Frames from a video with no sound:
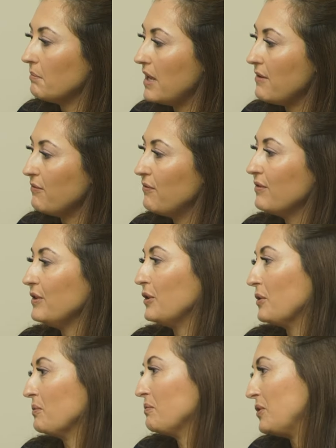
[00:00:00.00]
if
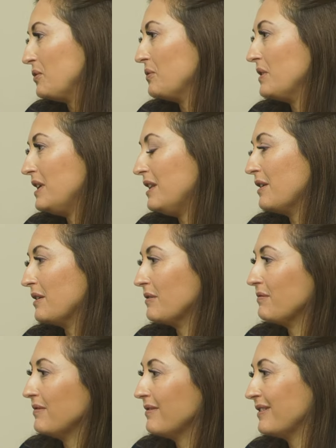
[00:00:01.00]
you either
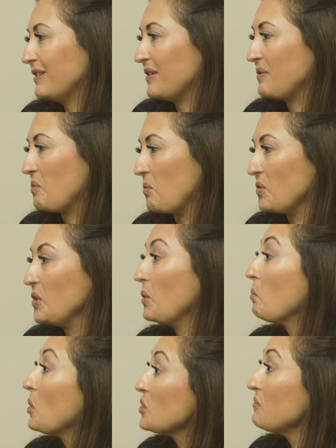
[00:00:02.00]

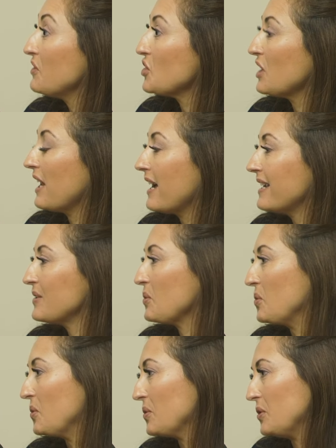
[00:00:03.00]
want to visualize
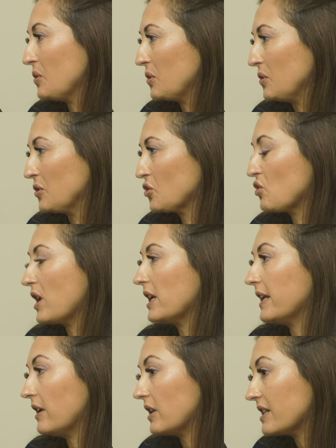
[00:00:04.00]
or you're
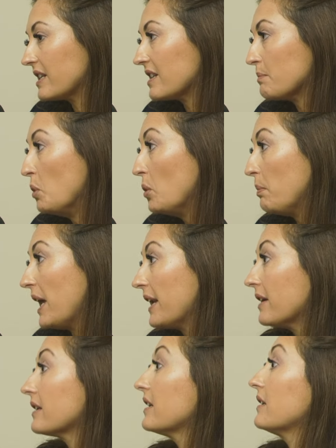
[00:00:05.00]
struggling and it's a small
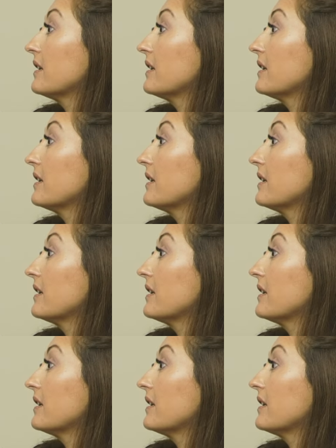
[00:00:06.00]
bladder,